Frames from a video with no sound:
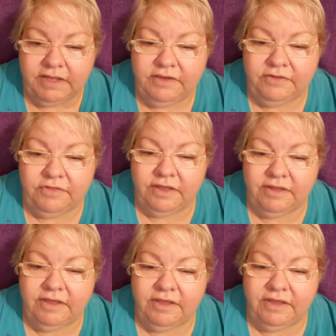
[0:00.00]
You,
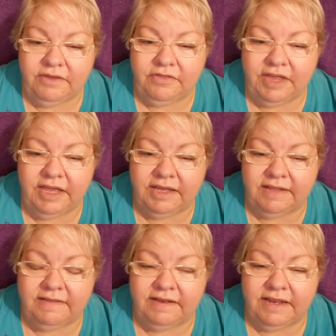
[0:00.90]
you think it,
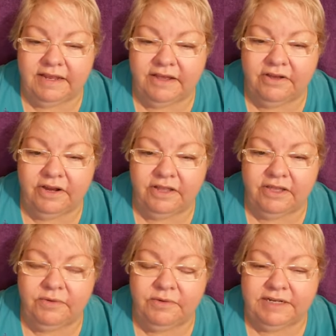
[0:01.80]
it could,
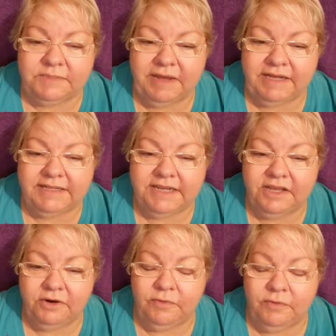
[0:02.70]
you were expecting
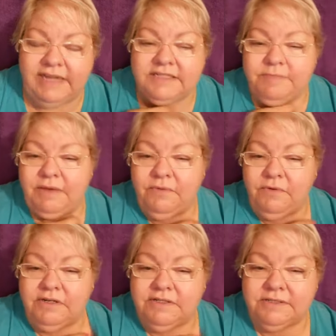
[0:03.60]
your weight to be
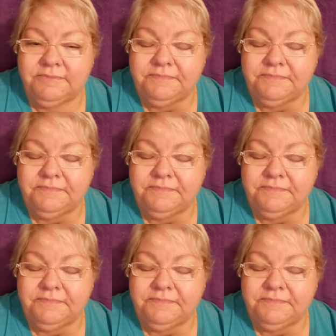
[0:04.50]
worse?